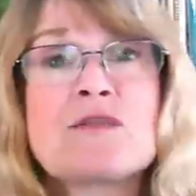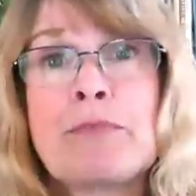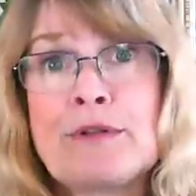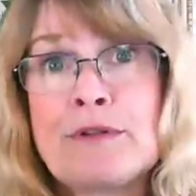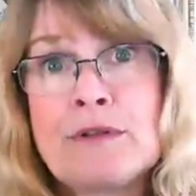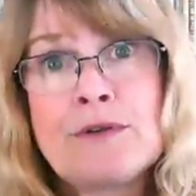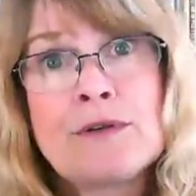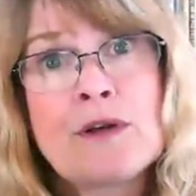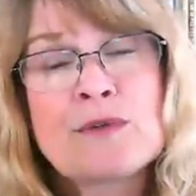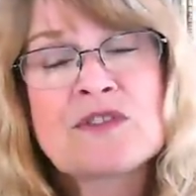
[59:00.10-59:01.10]

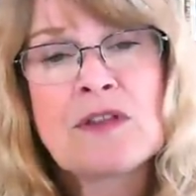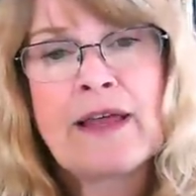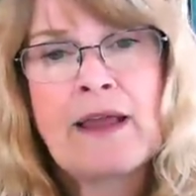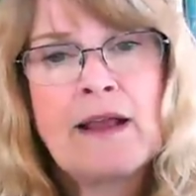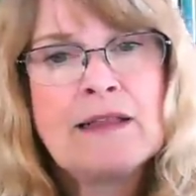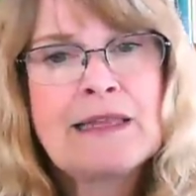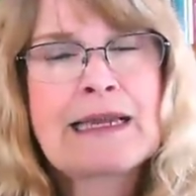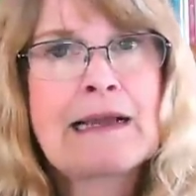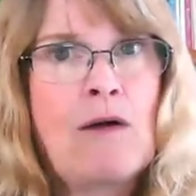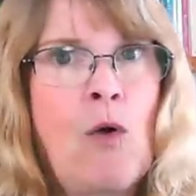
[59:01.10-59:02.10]
Pluto is like like
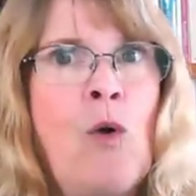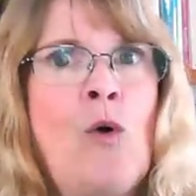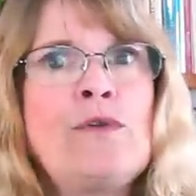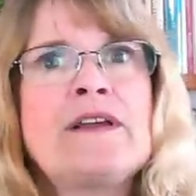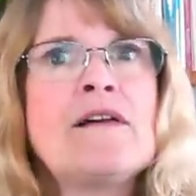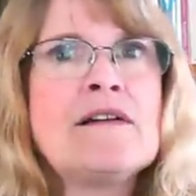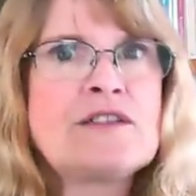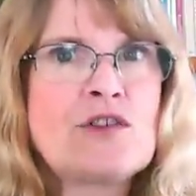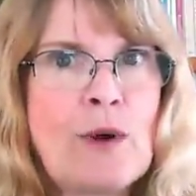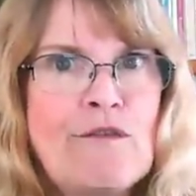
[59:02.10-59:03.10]
a, holding on
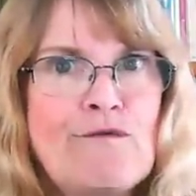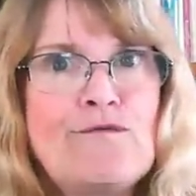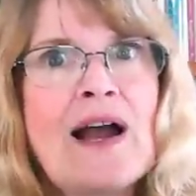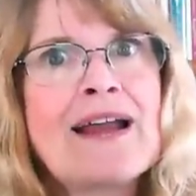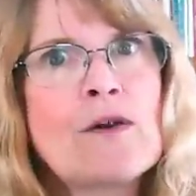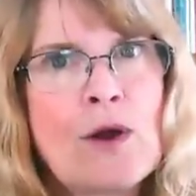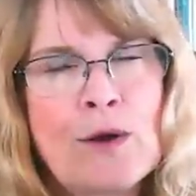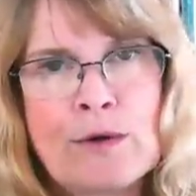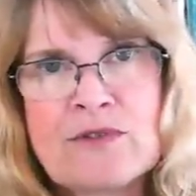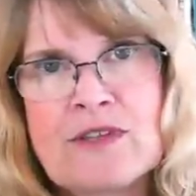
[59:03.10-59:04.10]
to a fire
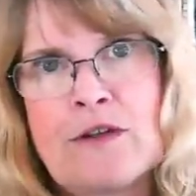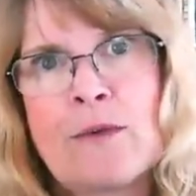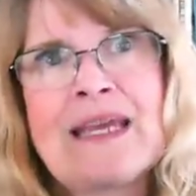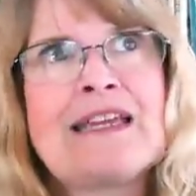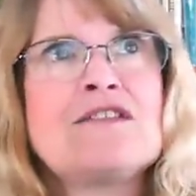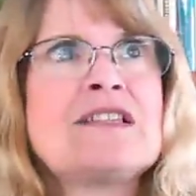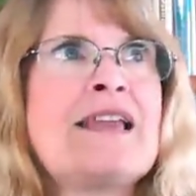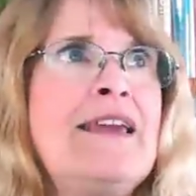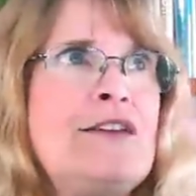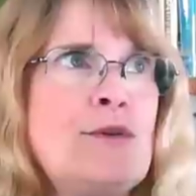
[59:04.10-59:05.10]
hose. You know, it can
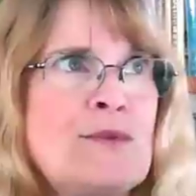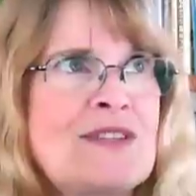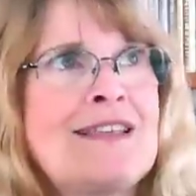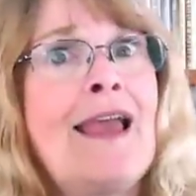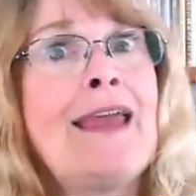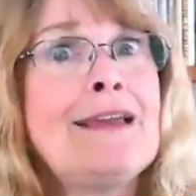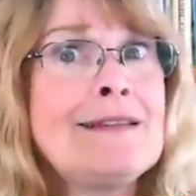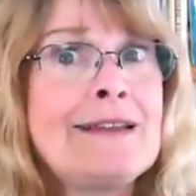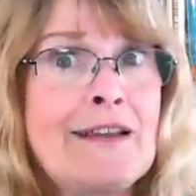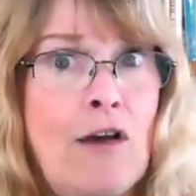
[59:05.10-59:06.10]
take you
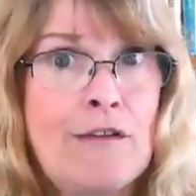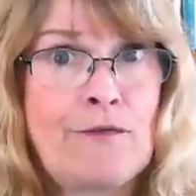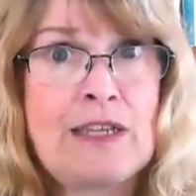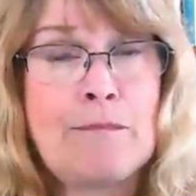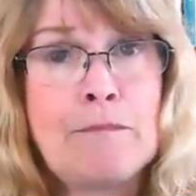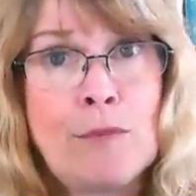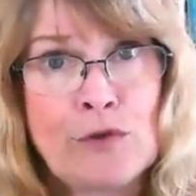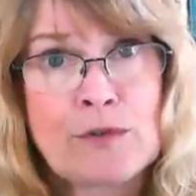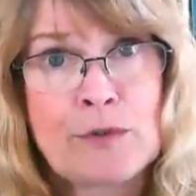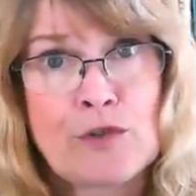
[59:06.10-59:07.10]
sailing off in
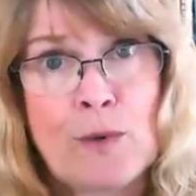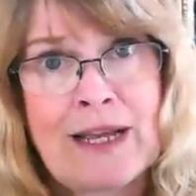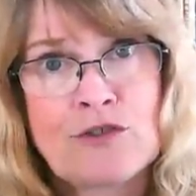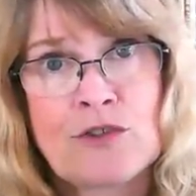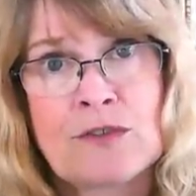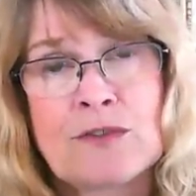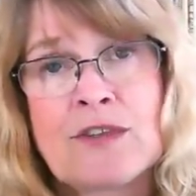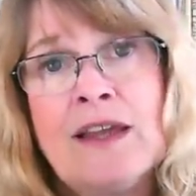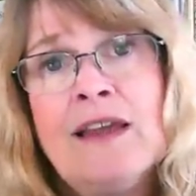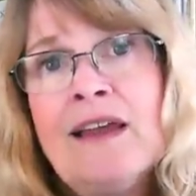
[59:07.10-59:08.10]
multiple directions
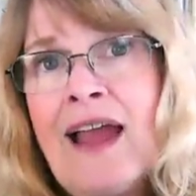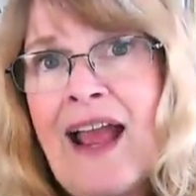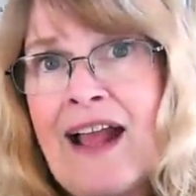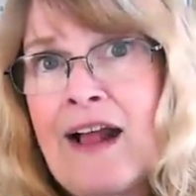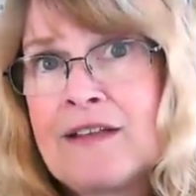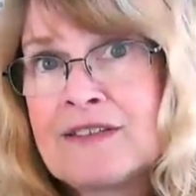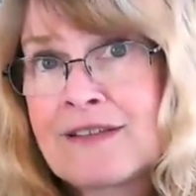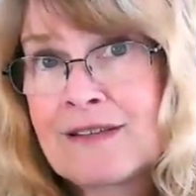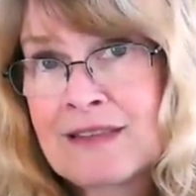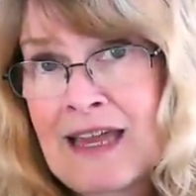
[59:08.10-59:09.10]
and
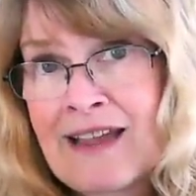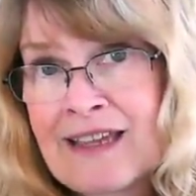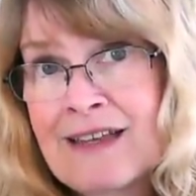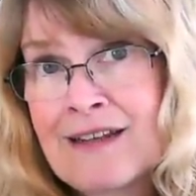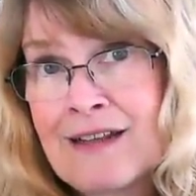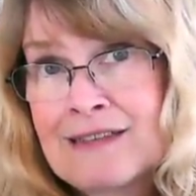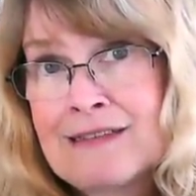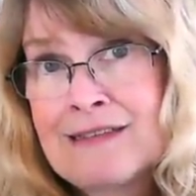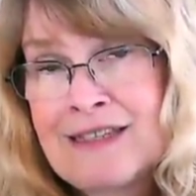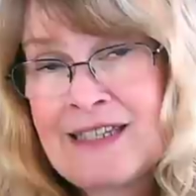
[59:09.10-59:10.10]
that can
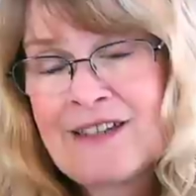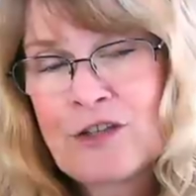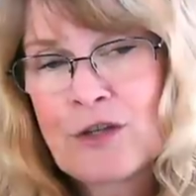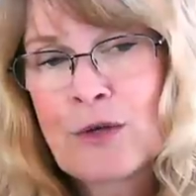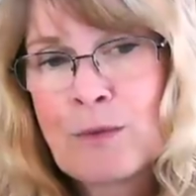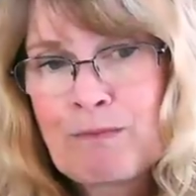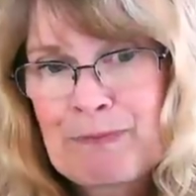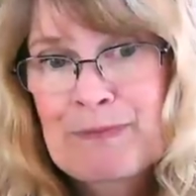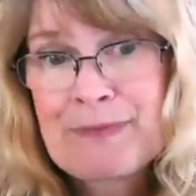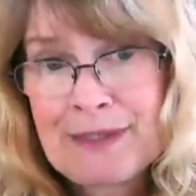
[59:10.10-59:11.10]
lead you
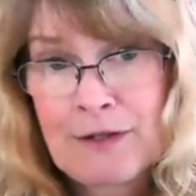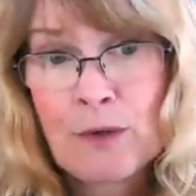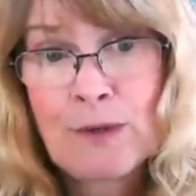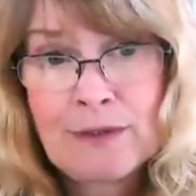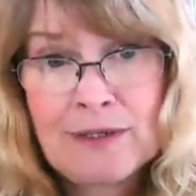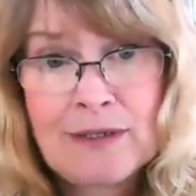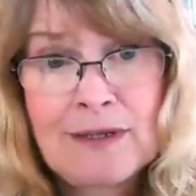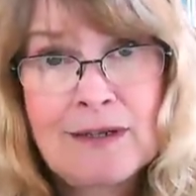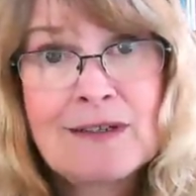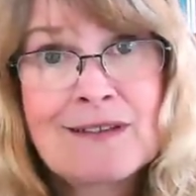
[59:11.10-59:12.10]
you know,
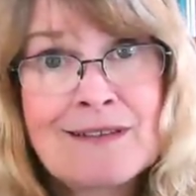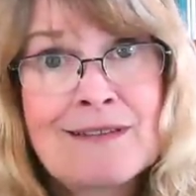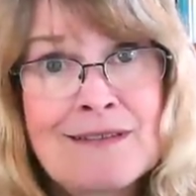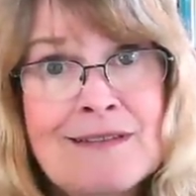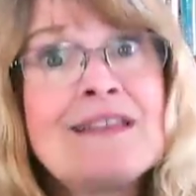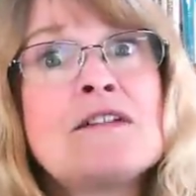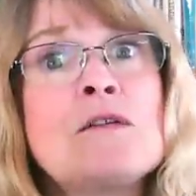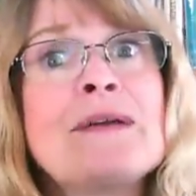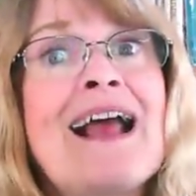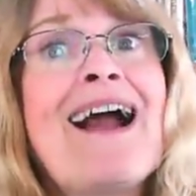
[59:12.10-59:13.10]
a little
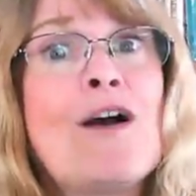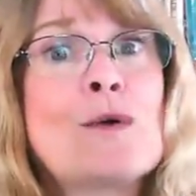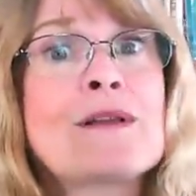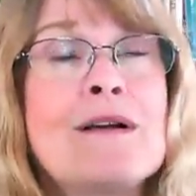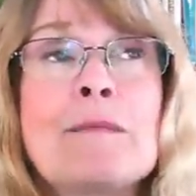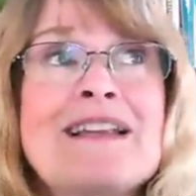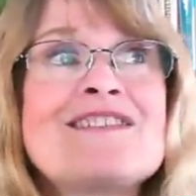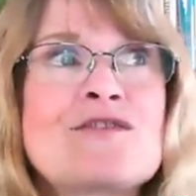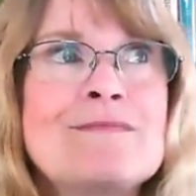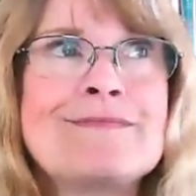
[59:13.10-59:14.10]
bit out. I mean,
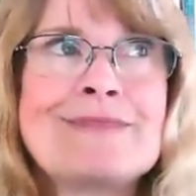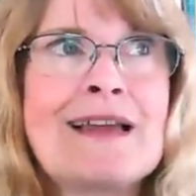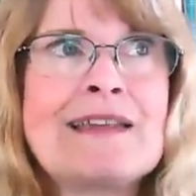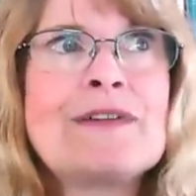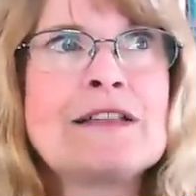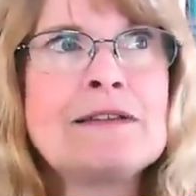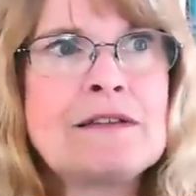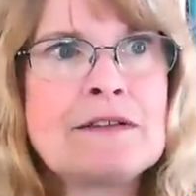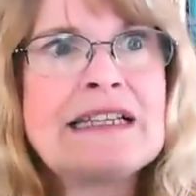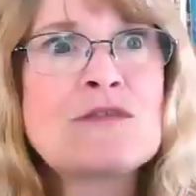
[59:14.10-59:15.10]
it's not even a
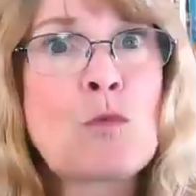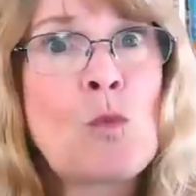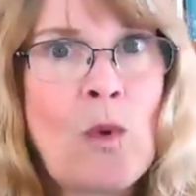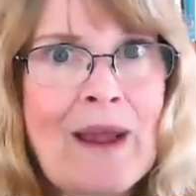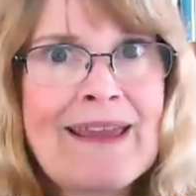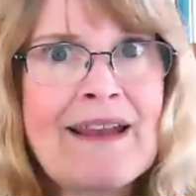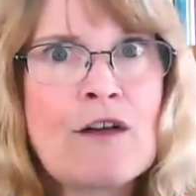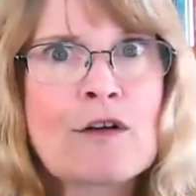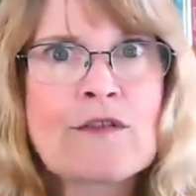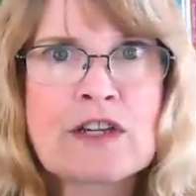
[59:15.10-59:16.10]
little, it's way out
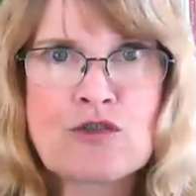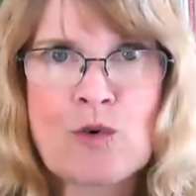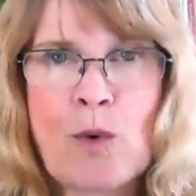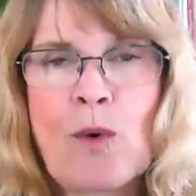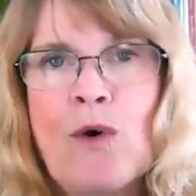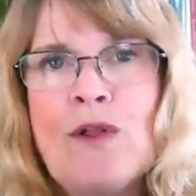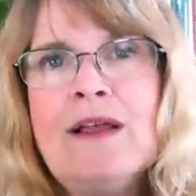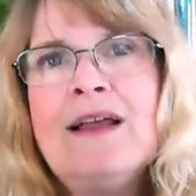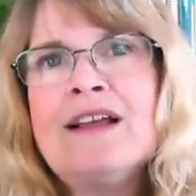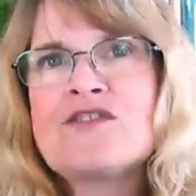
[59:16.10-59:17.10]
of control.
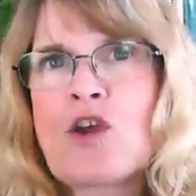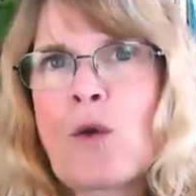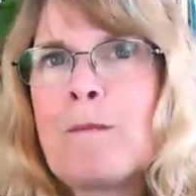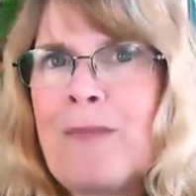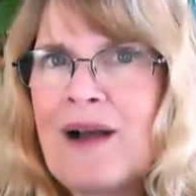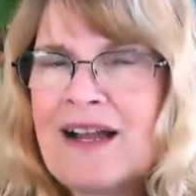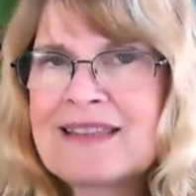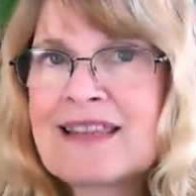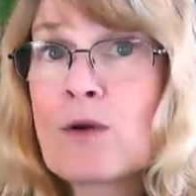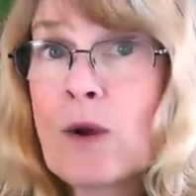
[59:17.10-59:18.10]
So, but
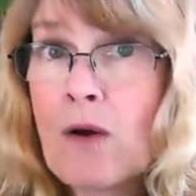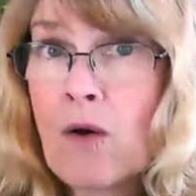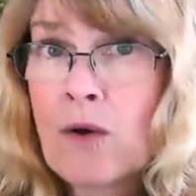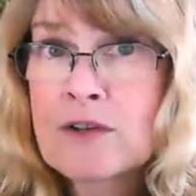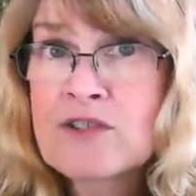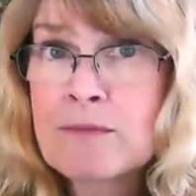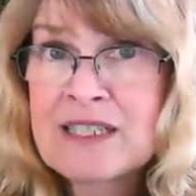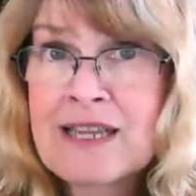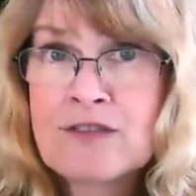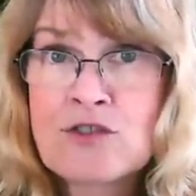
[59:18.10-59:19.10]
there are some
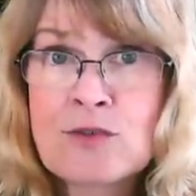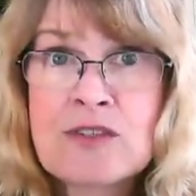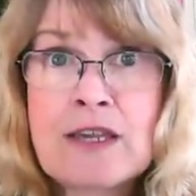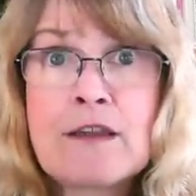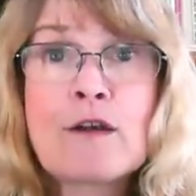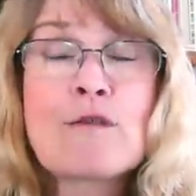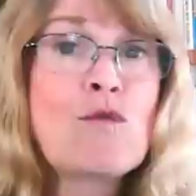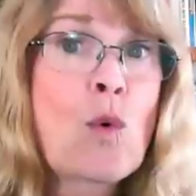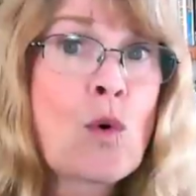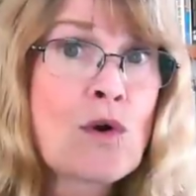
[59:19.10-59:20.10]
potentials here
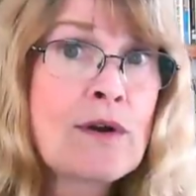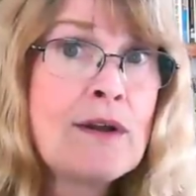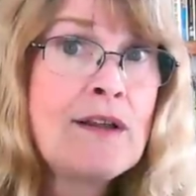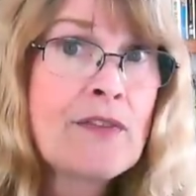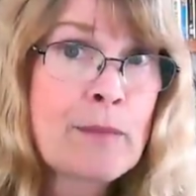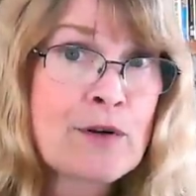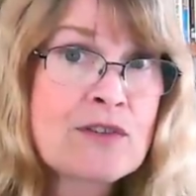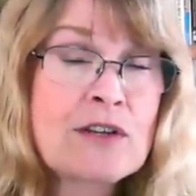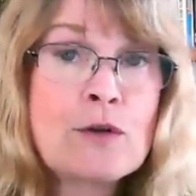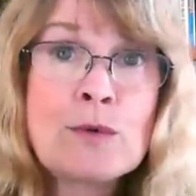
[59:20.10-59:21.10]
for the
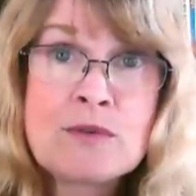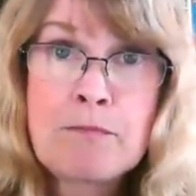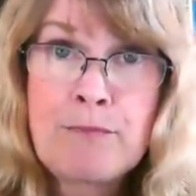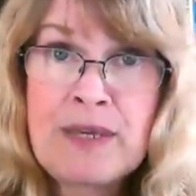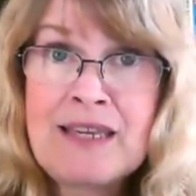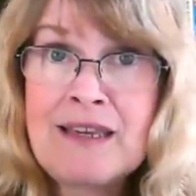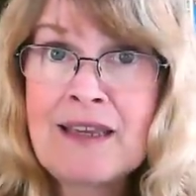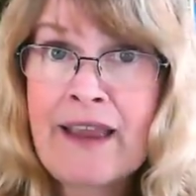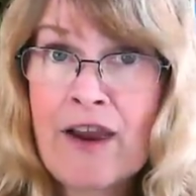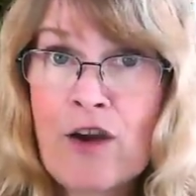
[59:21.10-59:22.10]
person who's being
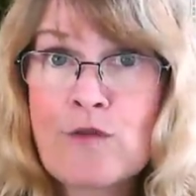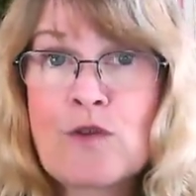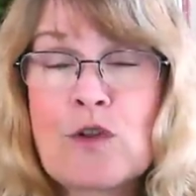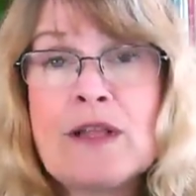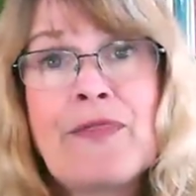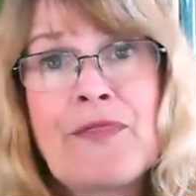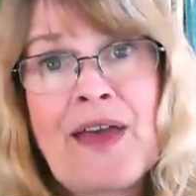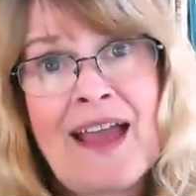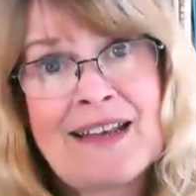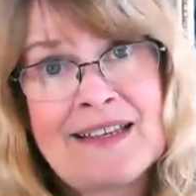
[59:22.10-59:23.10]
careful. And
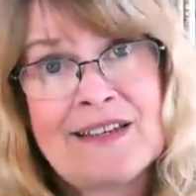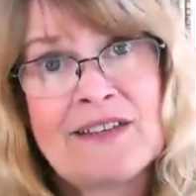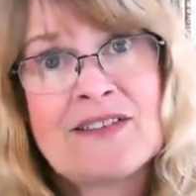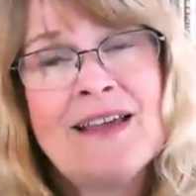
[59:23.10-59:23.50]
that is